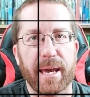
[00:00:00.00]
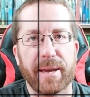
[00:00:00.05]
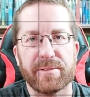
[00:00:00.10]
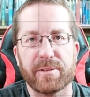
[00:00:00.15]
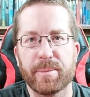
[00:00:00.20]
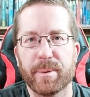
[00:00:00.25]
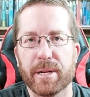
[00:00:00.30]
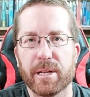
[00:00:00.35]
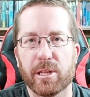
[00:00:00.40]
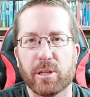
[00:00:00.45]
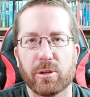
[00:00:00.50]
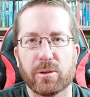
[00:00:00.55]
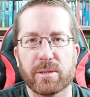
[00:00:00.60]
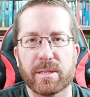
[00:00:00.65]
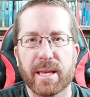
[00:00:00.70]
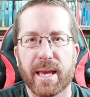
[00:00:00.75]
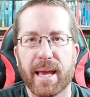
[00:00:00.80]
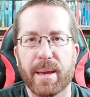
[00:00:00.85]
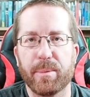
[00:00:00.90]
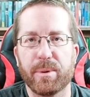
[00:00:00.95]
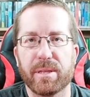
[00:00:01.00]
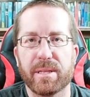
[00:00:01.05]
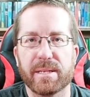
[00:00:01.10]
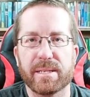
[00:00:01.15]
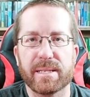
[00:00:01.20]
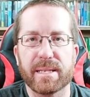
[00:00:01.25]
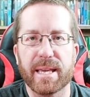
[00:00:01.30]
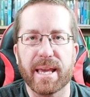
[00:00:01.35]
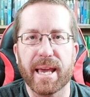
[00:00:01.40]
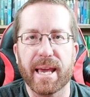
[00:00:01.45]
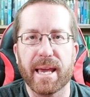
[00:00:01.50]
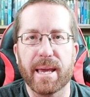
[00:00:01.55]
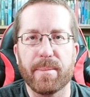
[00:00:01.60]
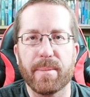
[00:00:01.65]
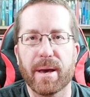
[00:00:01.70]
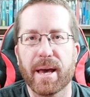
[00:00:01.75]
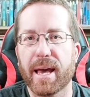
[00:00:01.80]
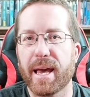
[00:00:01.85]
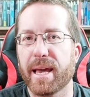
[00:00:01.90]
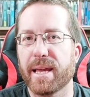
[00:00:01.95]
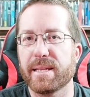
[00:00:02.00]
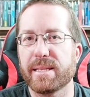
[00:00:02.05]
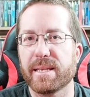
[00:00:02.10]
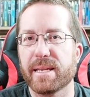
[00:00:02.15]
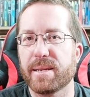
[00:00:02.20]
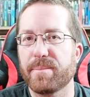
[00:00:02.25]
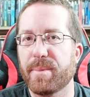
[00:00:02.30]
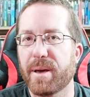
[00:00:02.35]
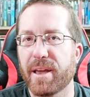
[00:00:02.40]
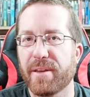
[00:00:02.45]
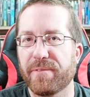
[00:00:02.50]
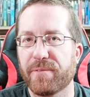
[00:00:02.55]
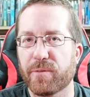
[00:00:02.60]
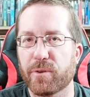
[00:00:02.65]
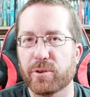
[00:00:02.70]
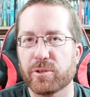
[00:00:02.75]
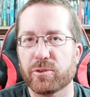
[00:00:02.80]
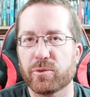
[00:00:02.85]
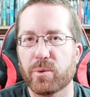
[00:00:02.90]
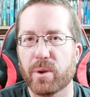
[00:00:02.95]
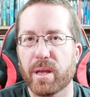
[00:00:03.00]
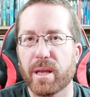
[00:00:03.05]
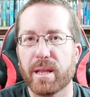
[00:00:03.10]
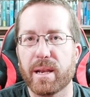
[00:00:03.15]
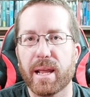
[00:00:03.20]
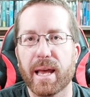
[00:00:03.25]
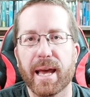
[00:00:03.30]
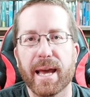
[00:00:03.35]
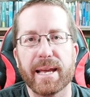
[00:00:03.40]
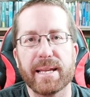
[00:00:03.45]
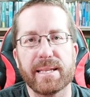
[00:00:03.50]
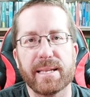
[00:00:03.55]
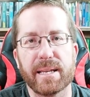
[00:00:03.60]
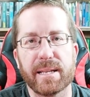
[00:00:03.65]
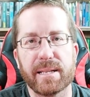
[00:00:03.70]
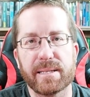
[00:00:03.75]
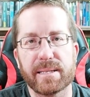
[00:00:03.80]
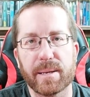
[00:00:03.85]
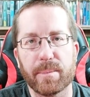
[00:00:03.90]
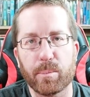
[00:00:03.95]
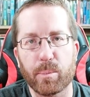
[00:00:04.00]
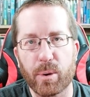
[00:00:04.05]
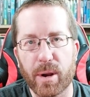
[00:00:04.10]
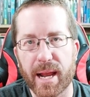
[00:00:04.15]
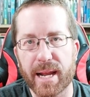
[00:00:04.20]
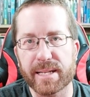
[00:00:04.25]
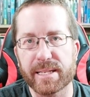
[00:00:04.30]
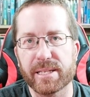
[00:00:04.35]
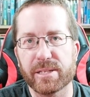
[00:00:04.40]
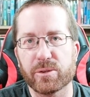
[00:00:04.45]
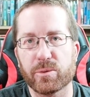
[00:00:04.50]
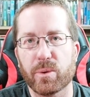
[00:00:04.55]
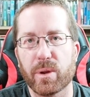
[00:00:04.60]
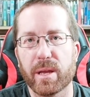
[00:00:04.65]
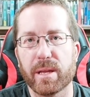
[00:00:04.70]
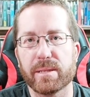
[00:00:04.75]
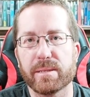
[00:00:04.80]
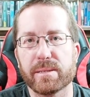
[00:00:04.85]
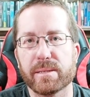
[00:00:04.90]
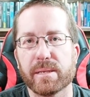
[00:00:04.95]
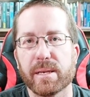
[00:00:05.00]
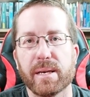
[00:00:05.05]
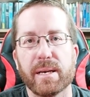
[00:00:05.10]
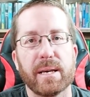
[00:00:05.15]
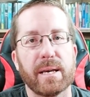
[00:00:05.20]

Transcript: I spent a little time with this game. I did my first run. I did some practice runs.